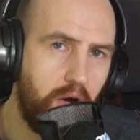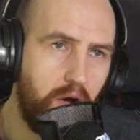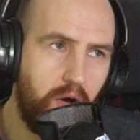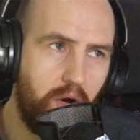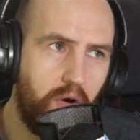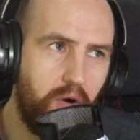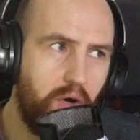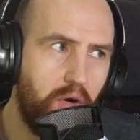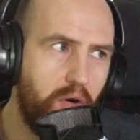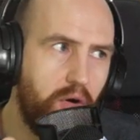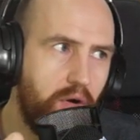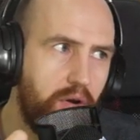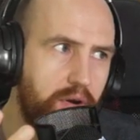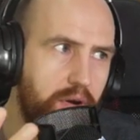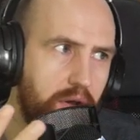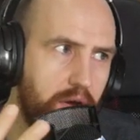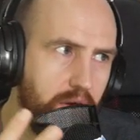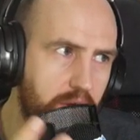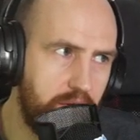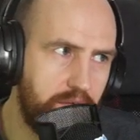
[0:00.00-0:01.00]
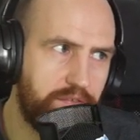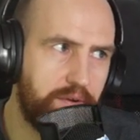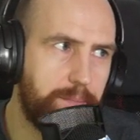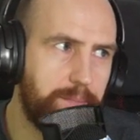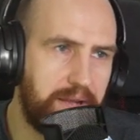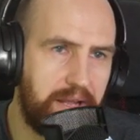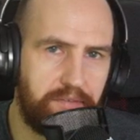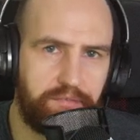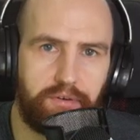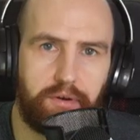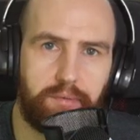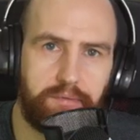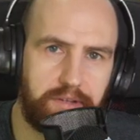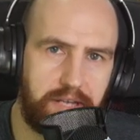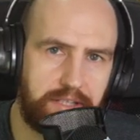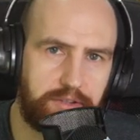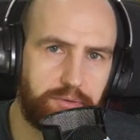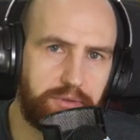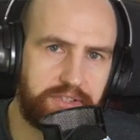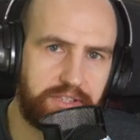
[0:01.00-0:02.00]
on other platforms
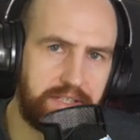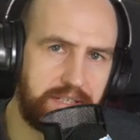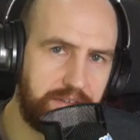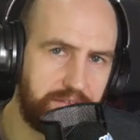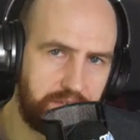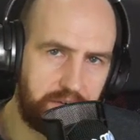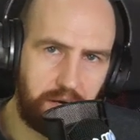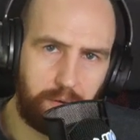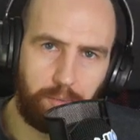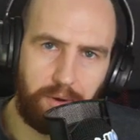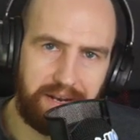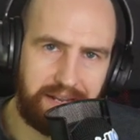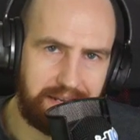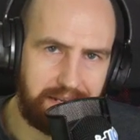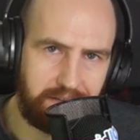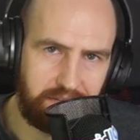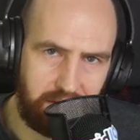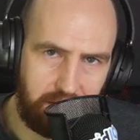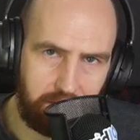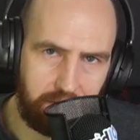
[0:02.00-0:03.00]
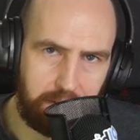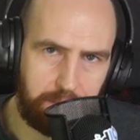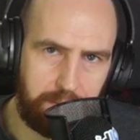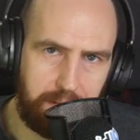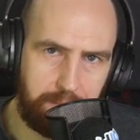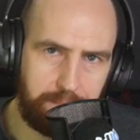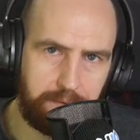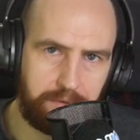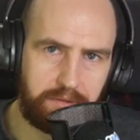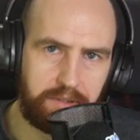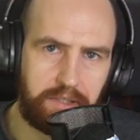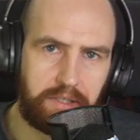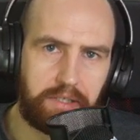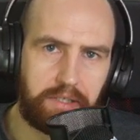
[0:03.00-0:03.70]
like Twitter and Instagram where they can direct people